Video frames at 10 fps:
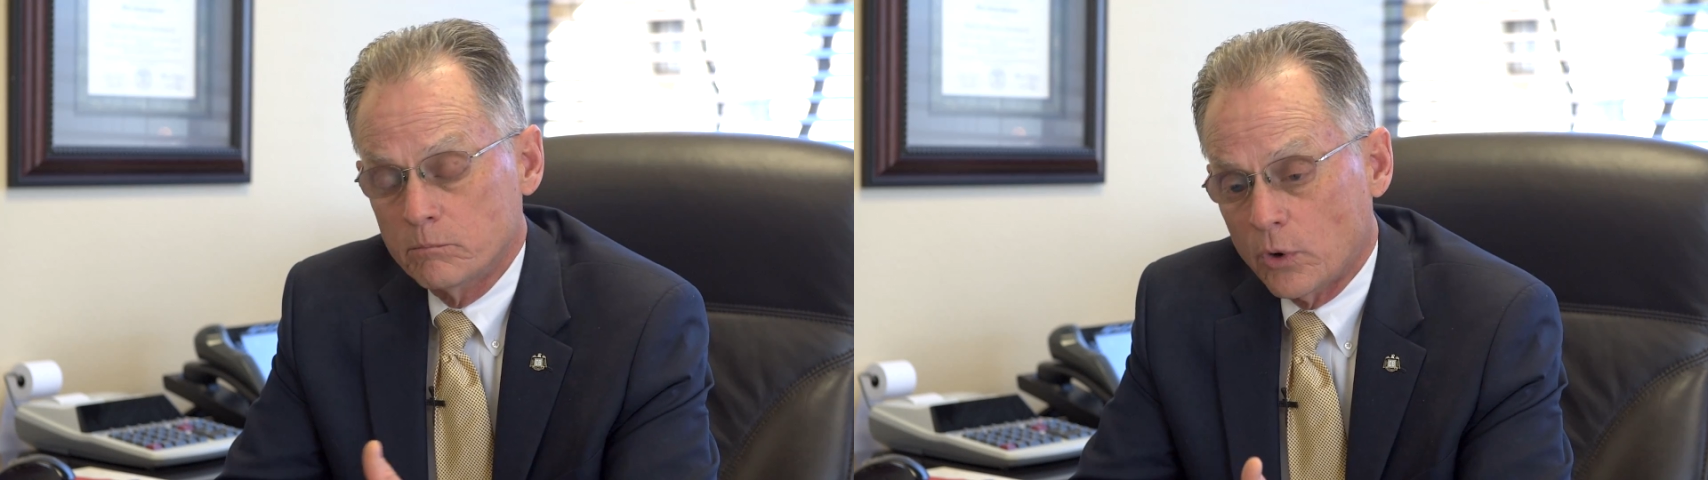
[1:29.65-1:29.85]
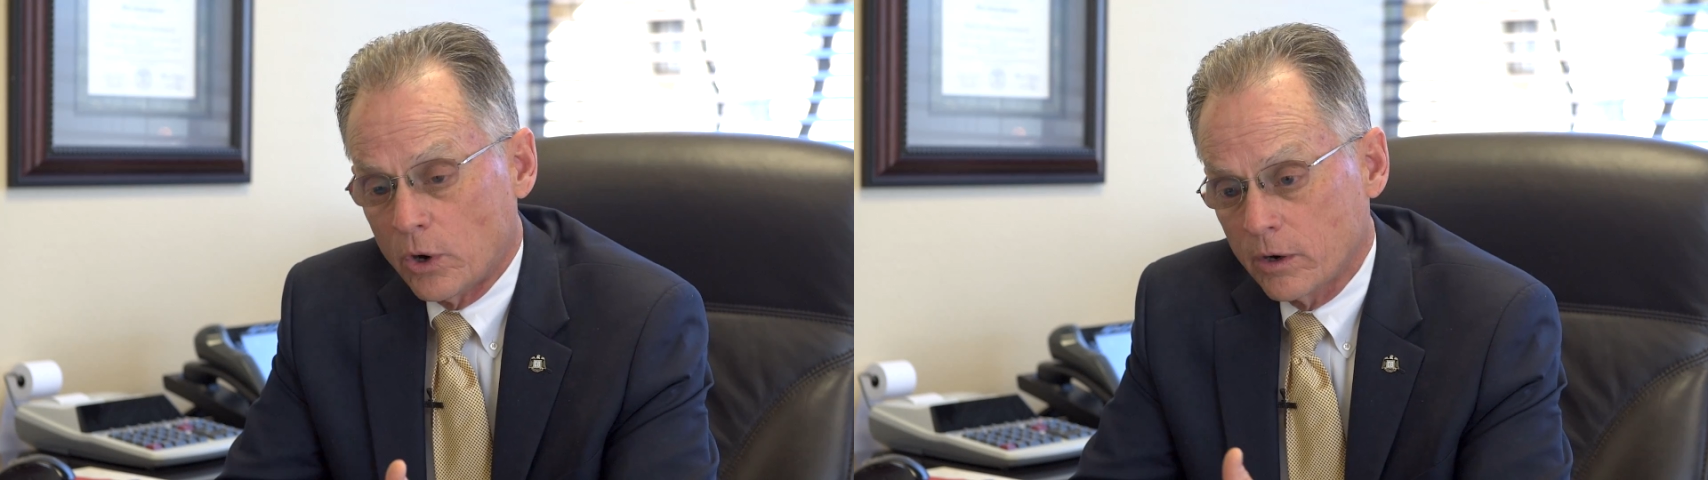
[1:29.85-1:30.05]

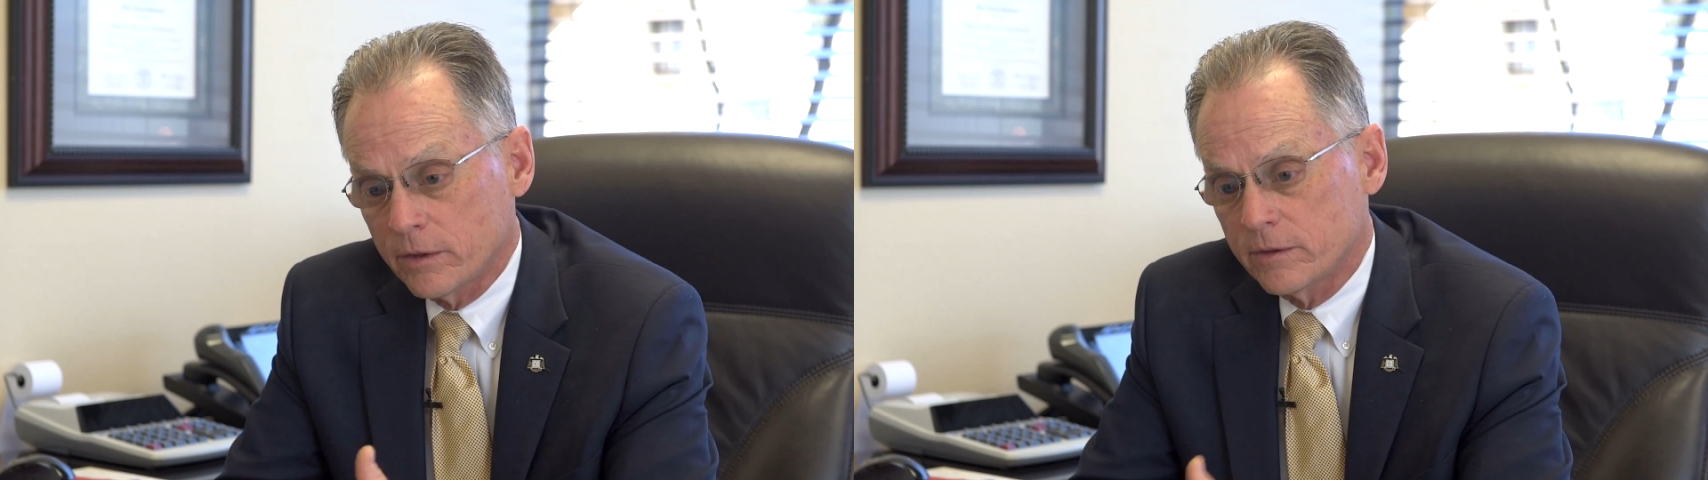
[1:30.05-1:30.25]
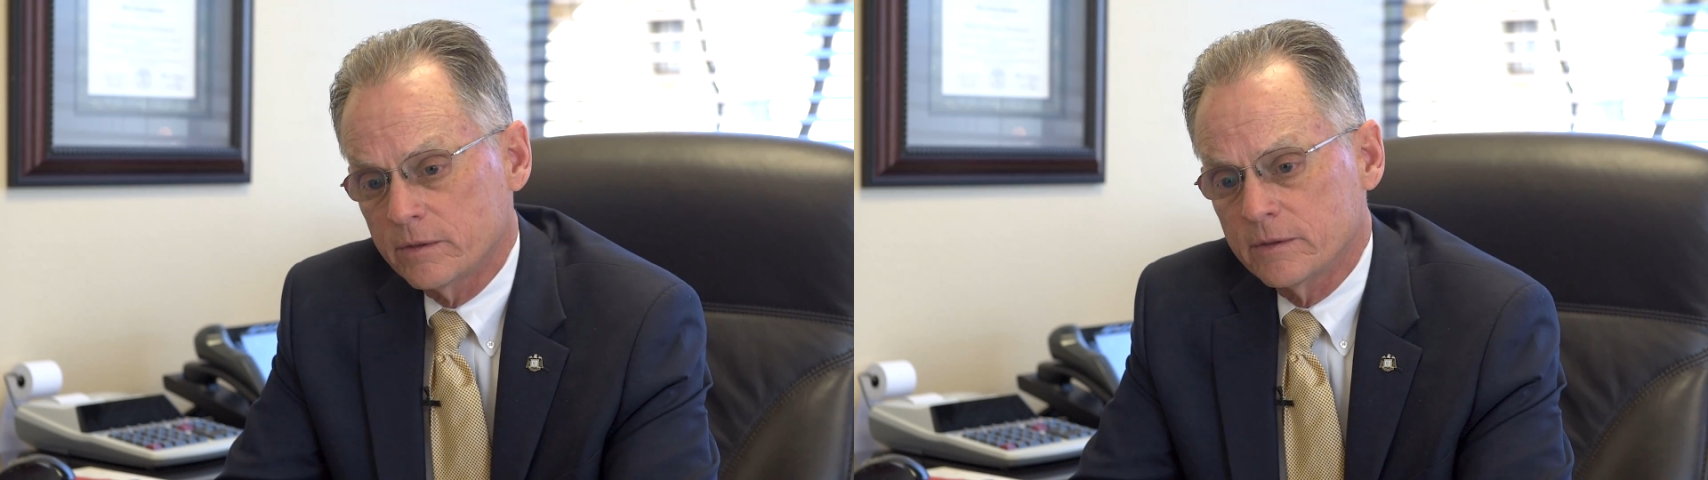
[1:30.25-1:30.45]
borrow
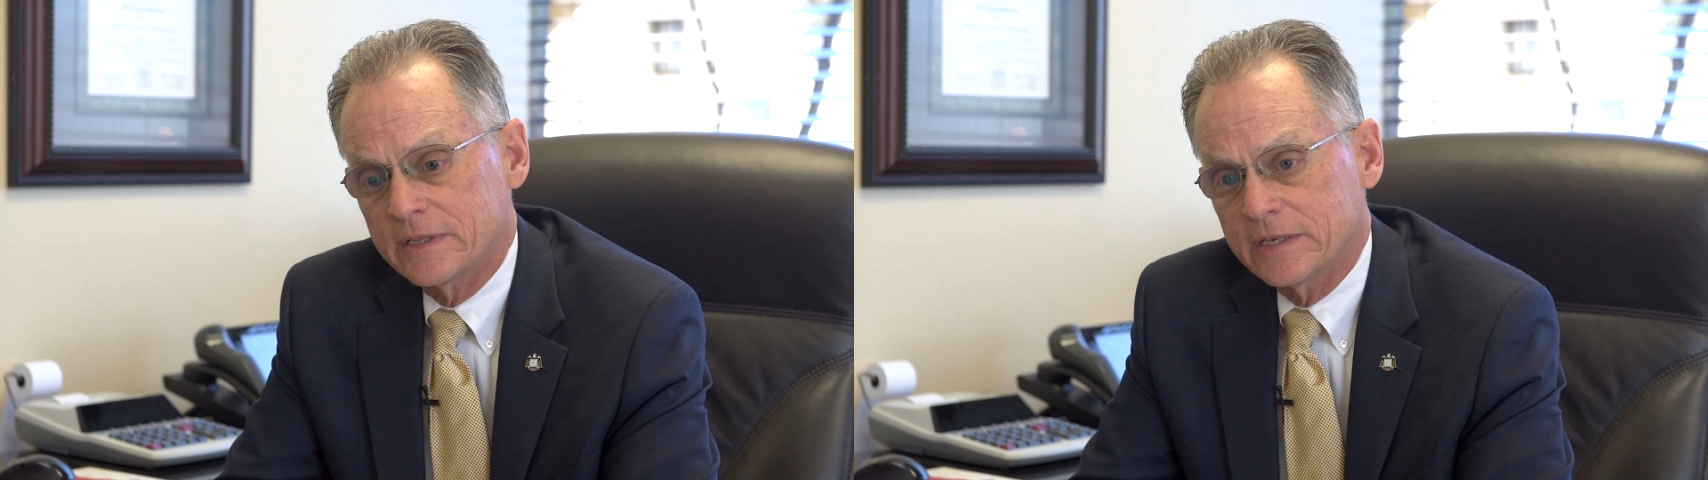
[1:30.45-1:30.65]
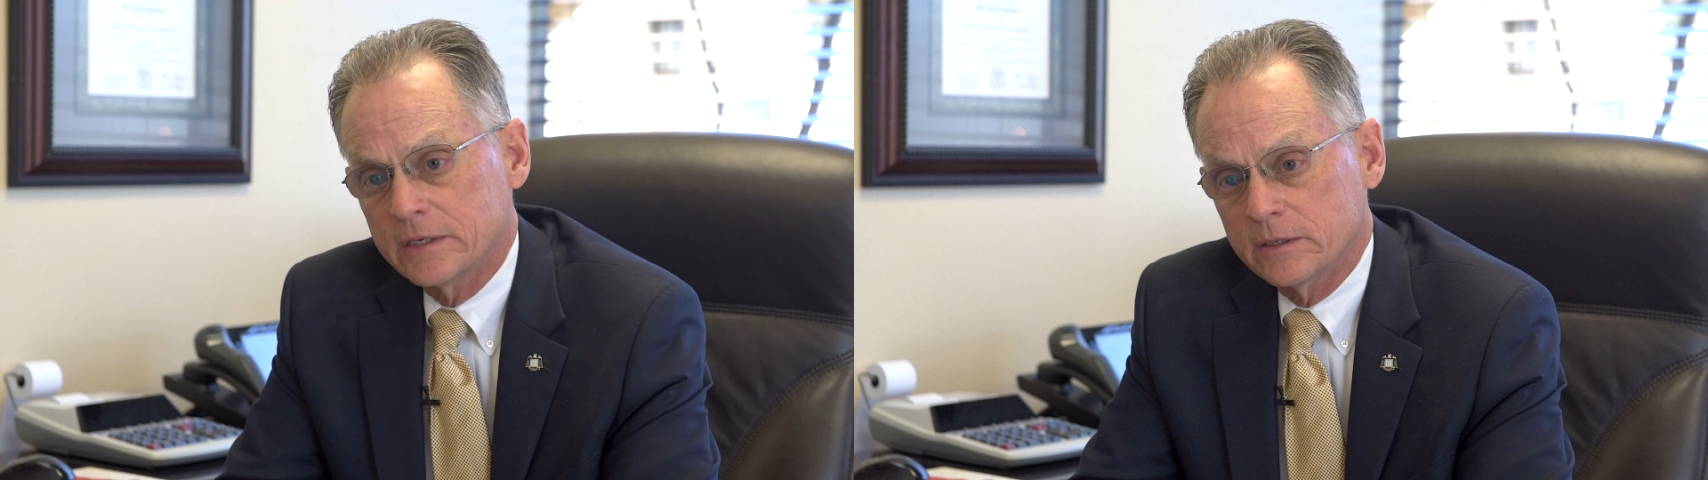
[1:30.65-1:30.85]
the
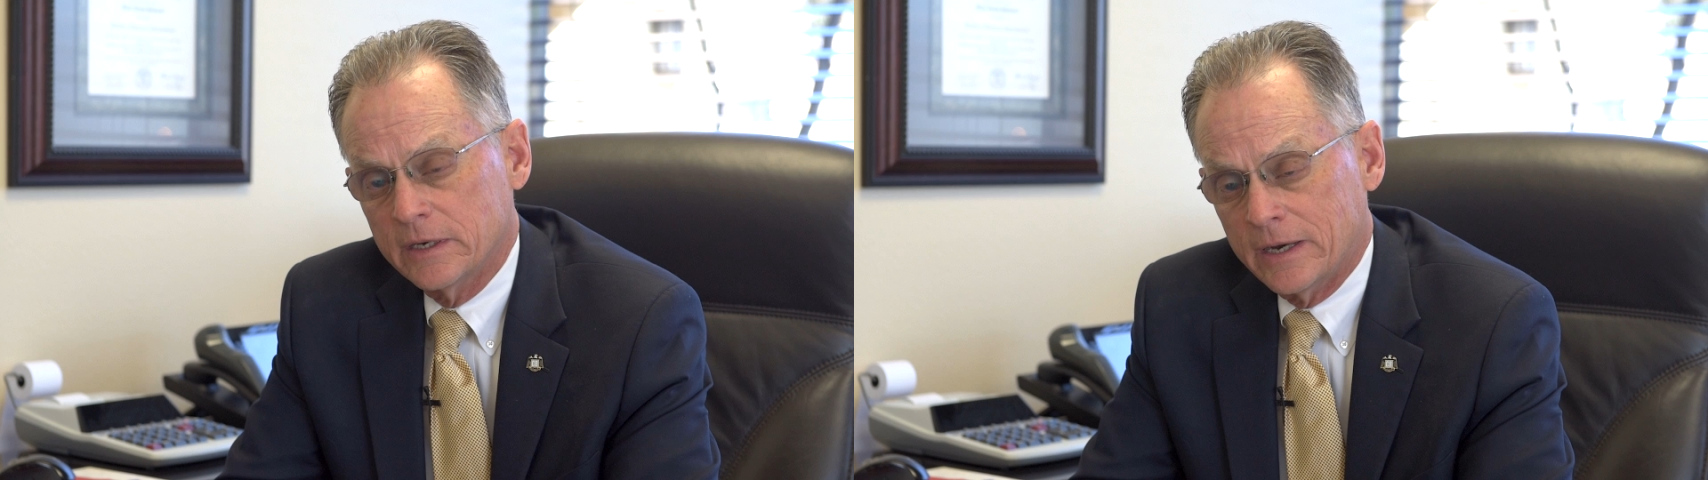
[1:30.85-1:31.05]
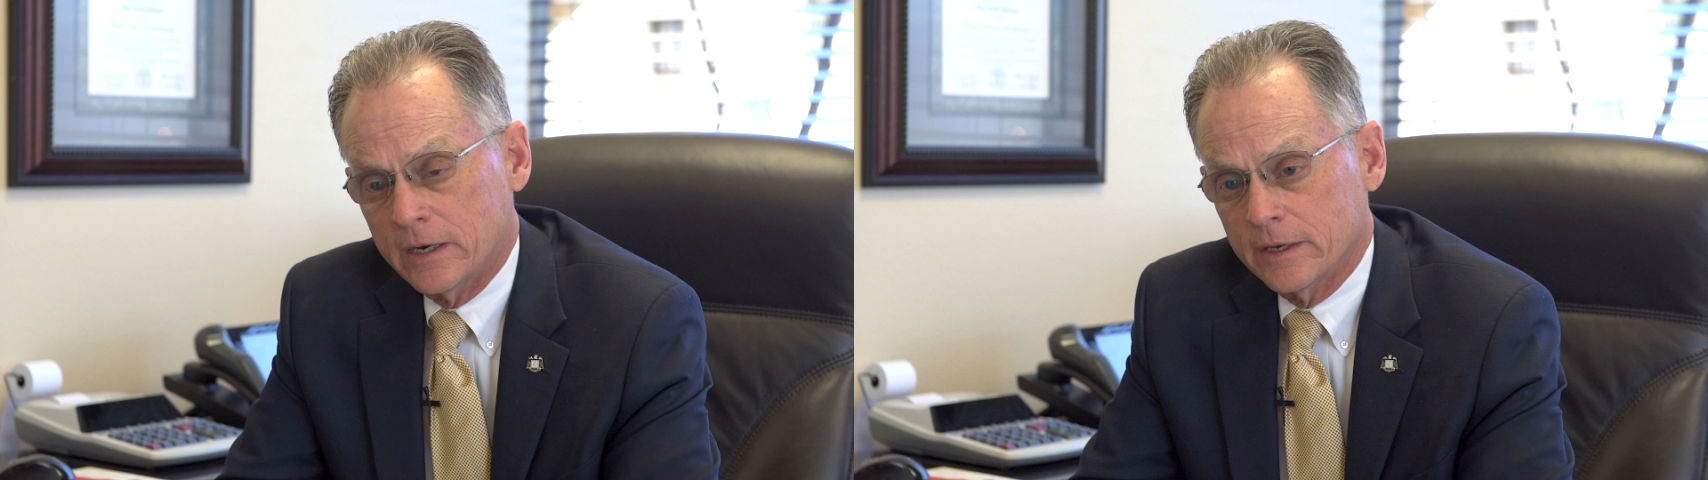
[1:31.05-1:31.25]

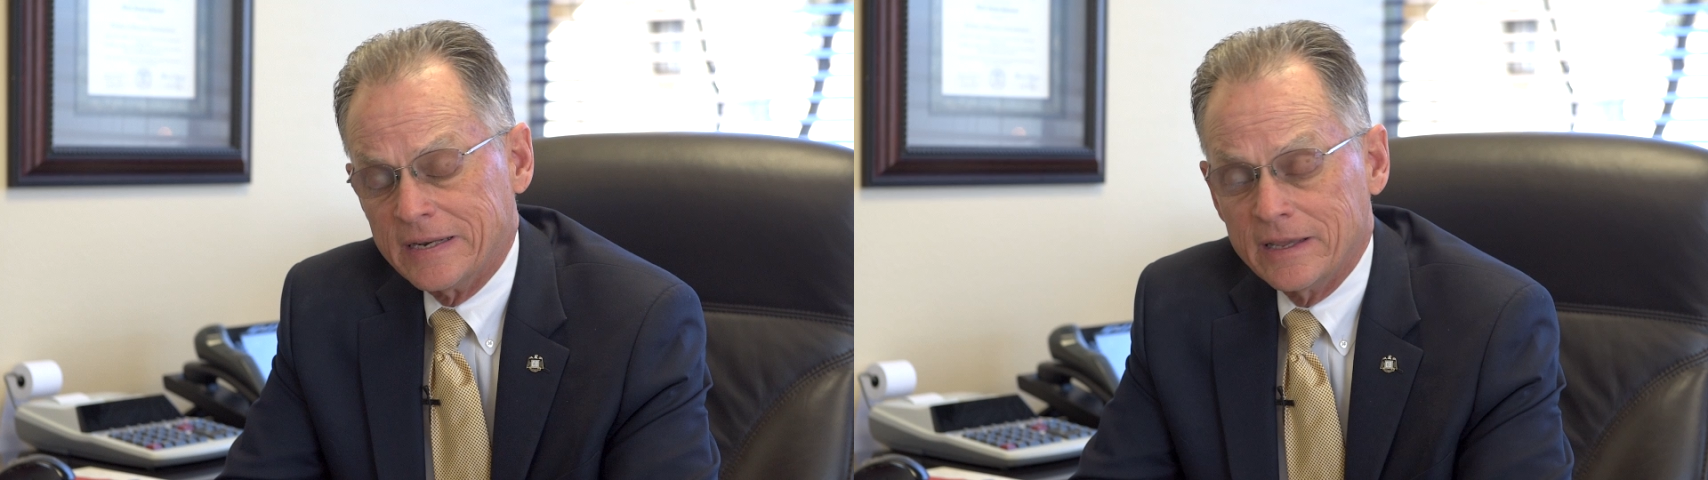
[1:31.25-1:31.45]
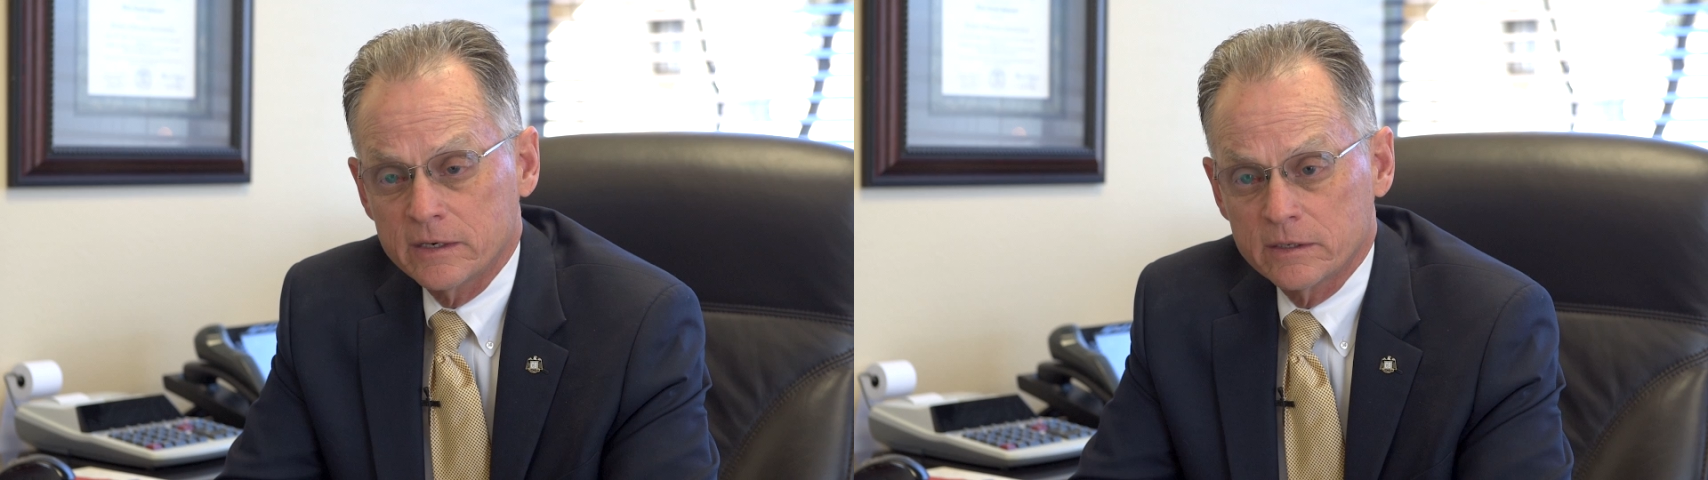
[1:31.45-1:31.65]

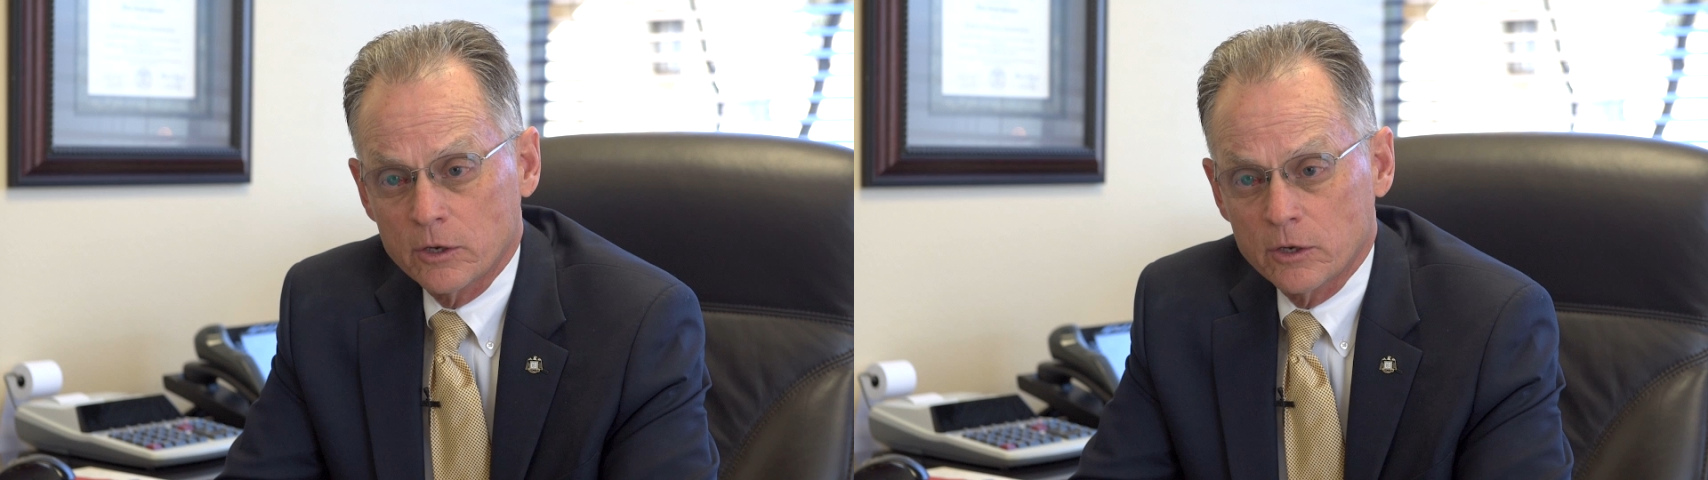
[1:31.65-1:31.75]
needed